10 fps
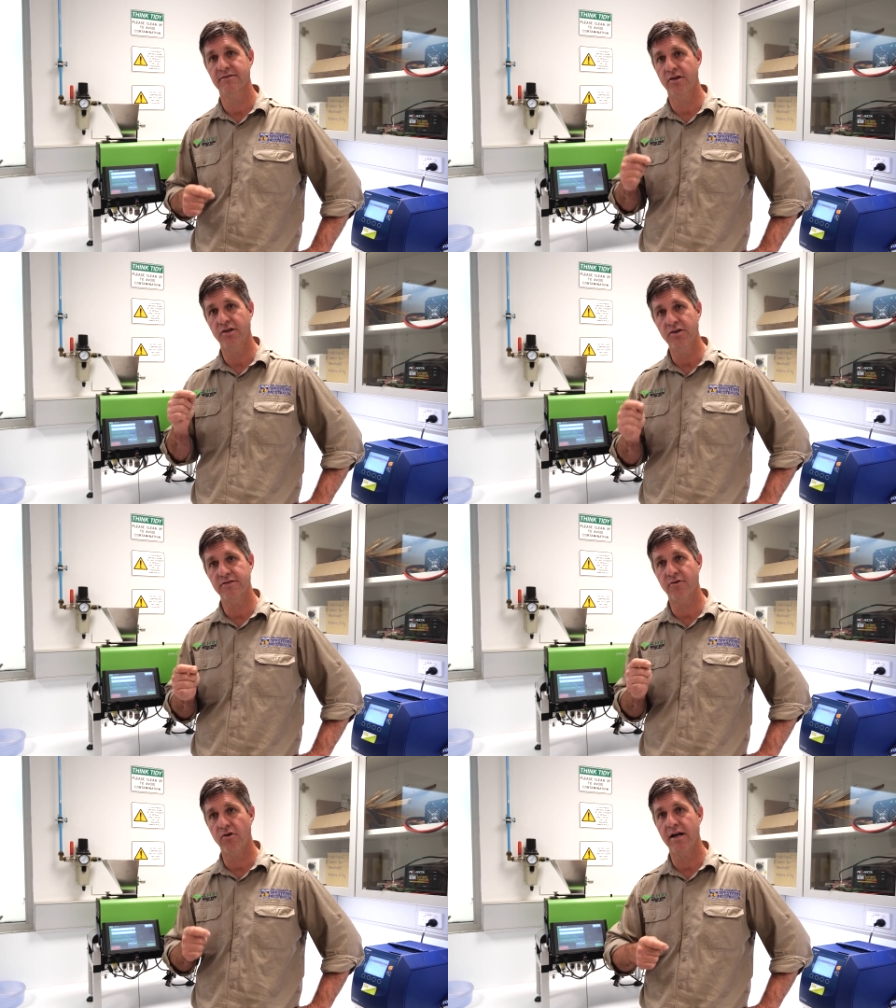So
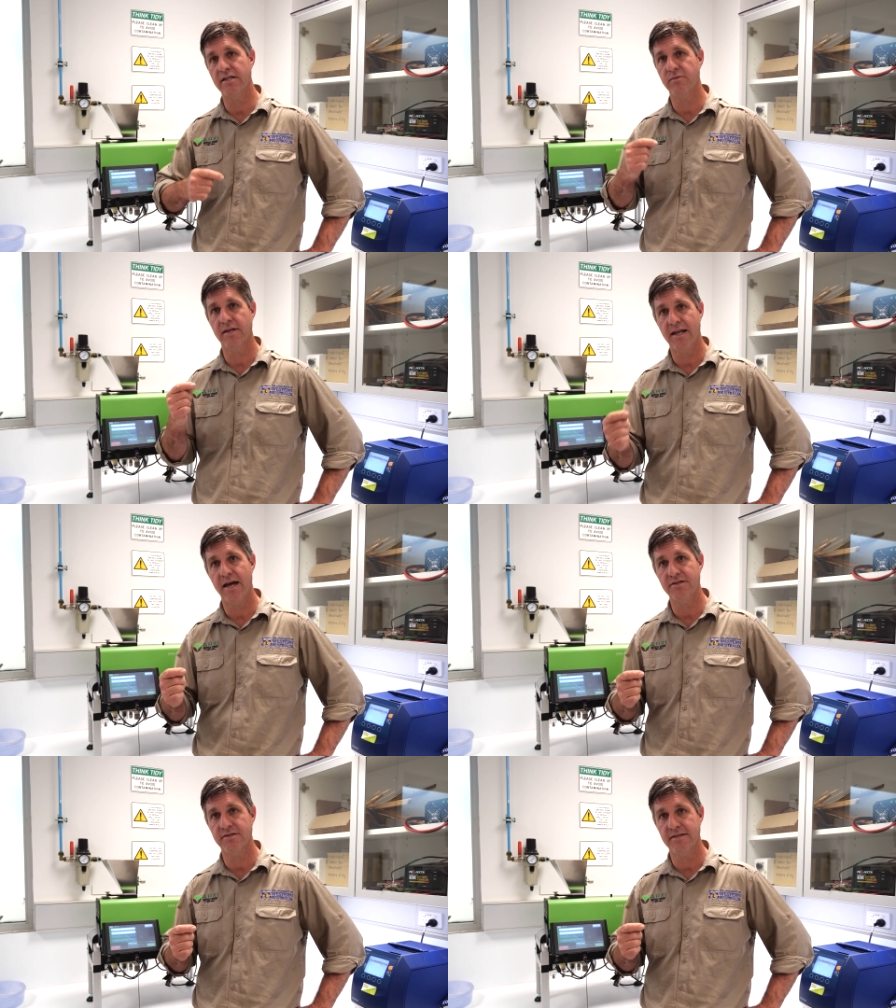use varieties with a
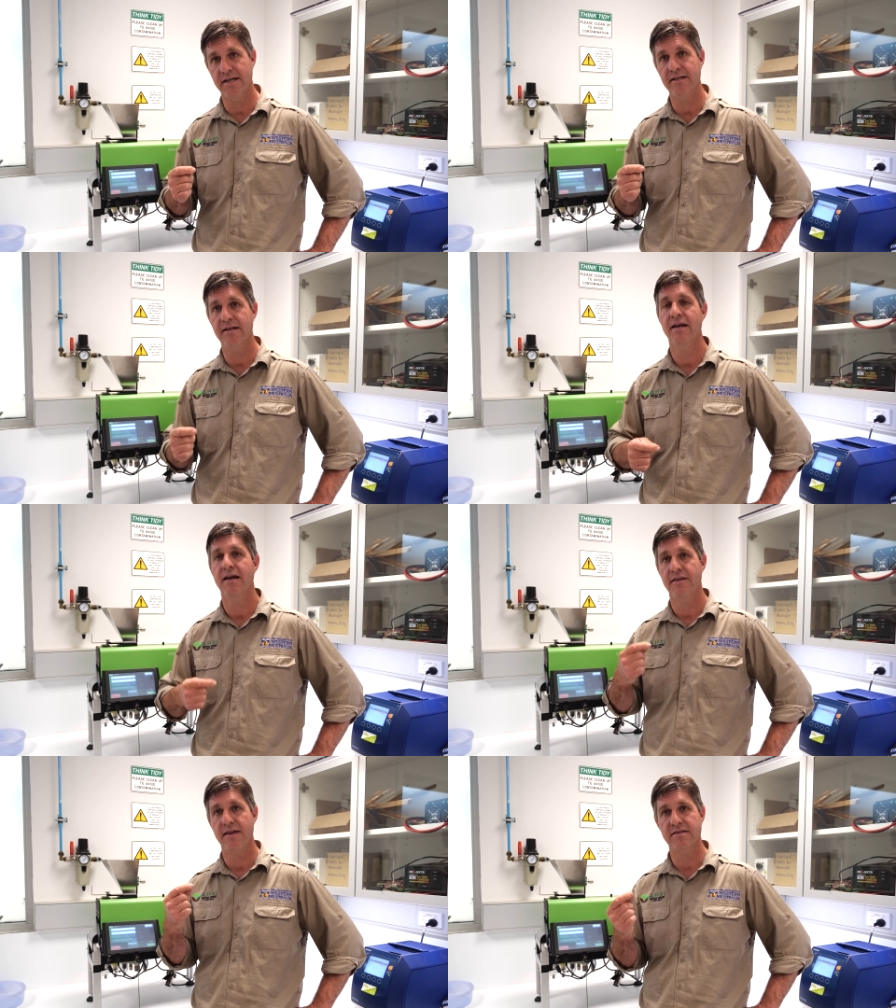larger seed.
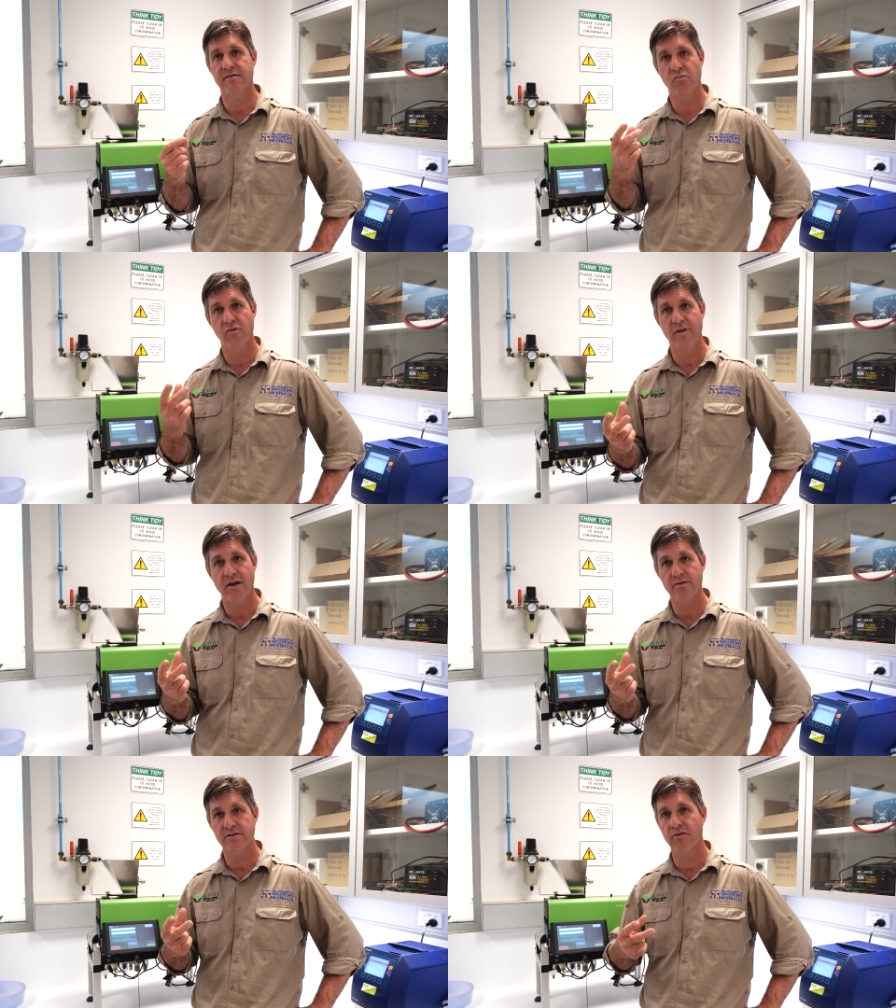That's a more
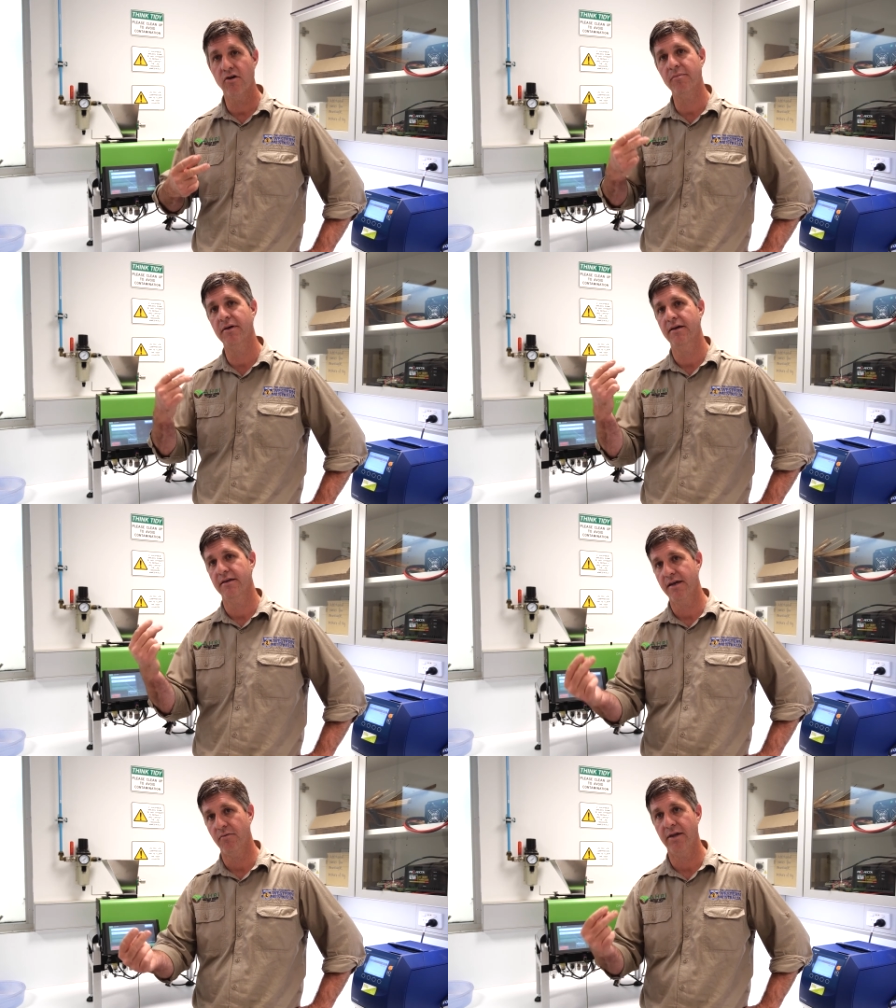vigorous crop
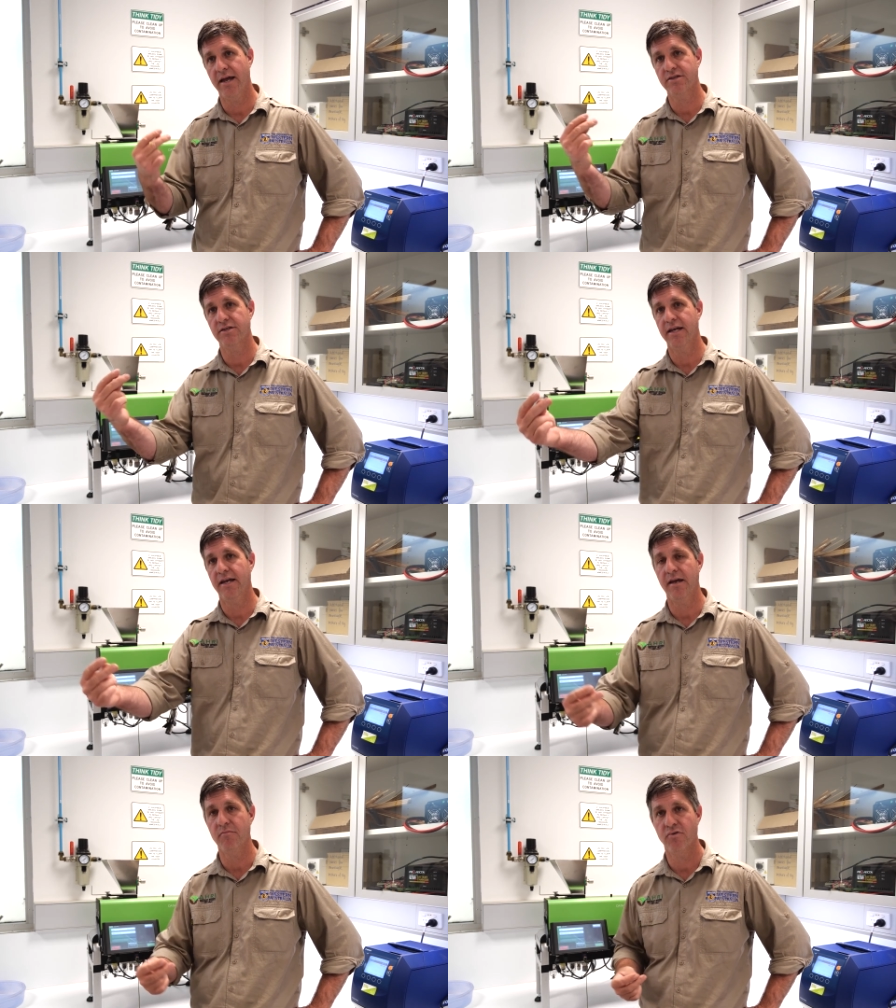that will
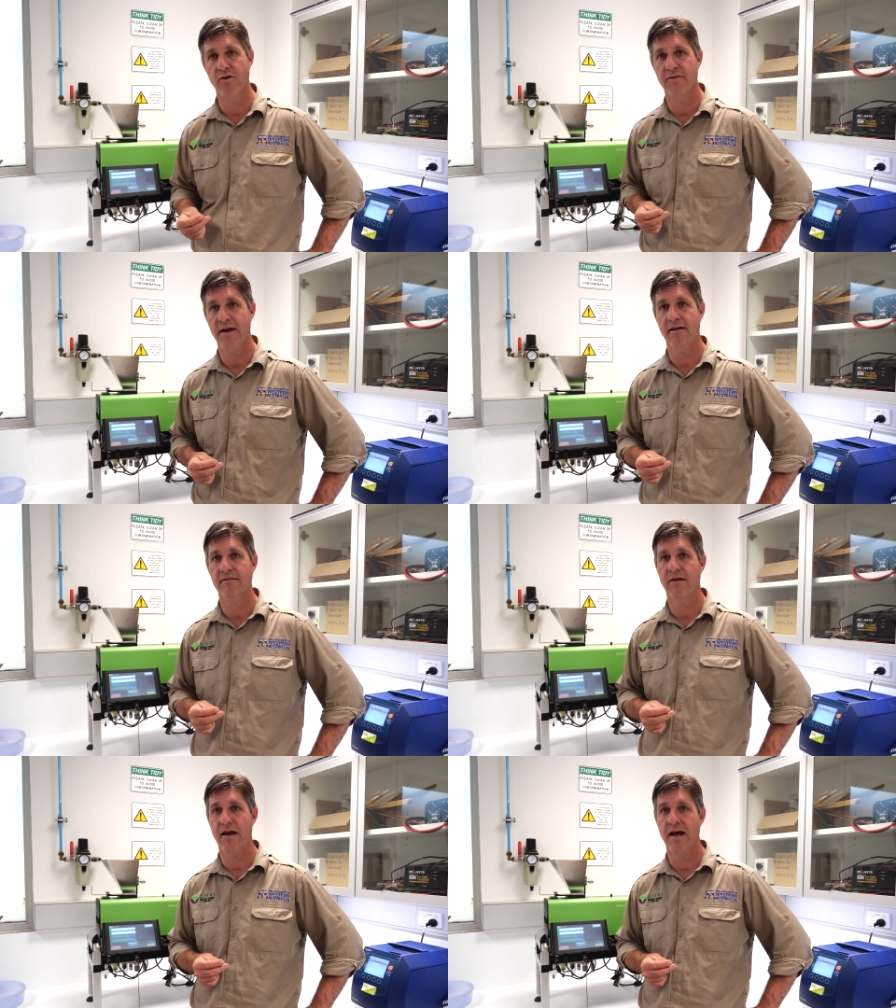actually improve
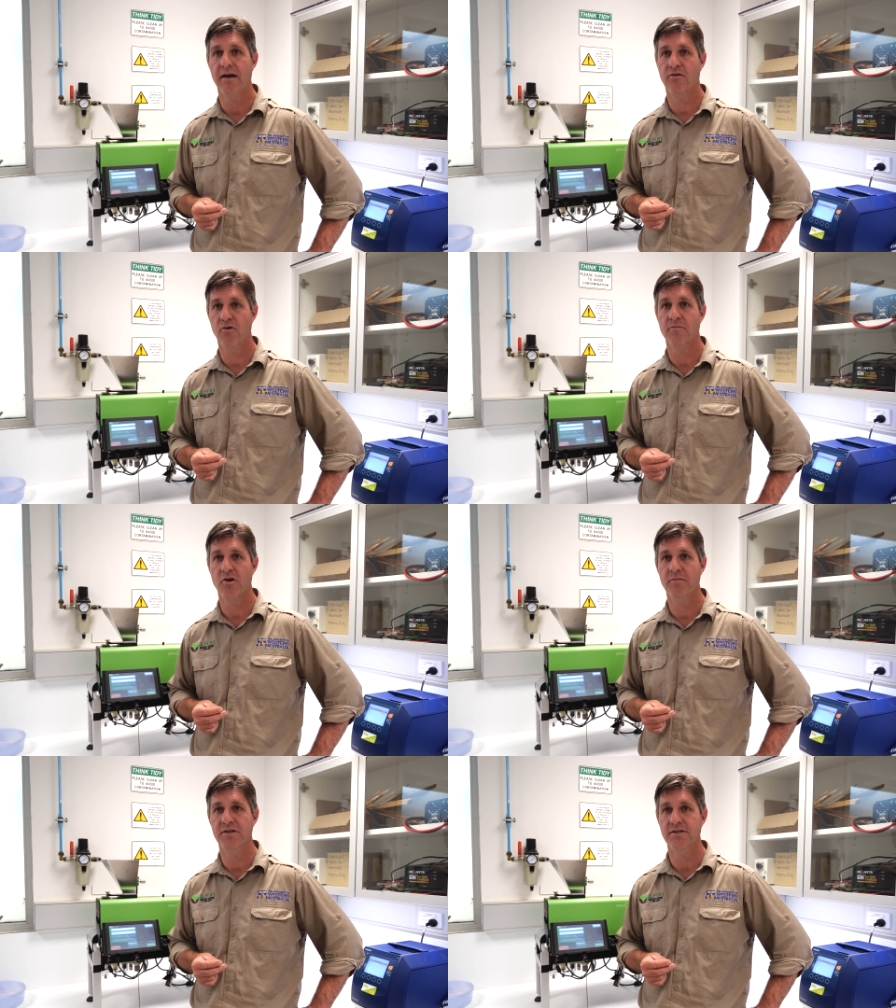our crop
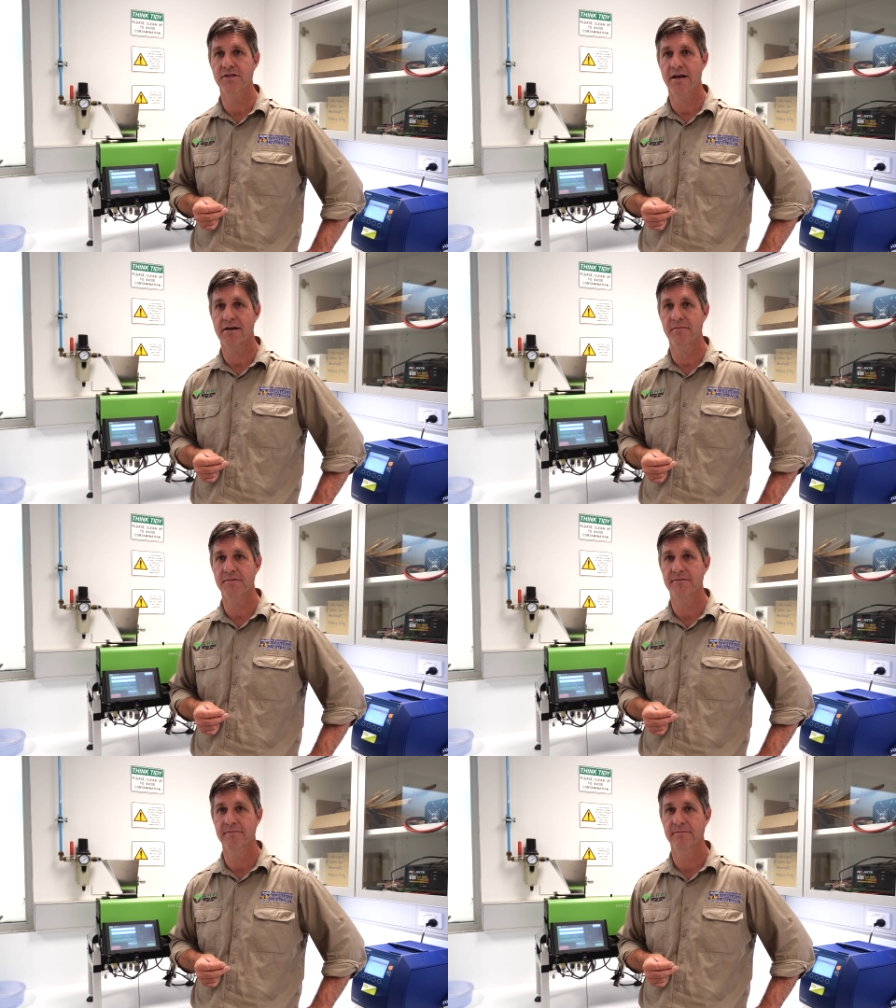competition outcomes.